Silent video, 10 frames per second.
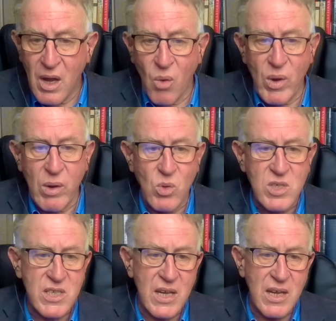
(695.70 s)
We will
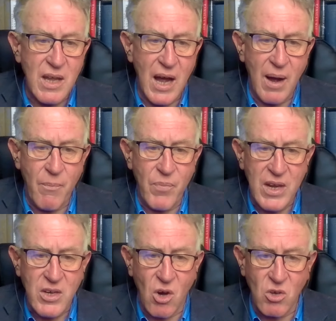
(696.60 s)
see
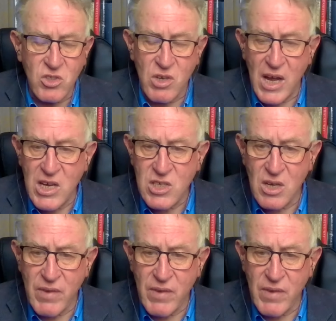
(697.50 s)
the indoctrination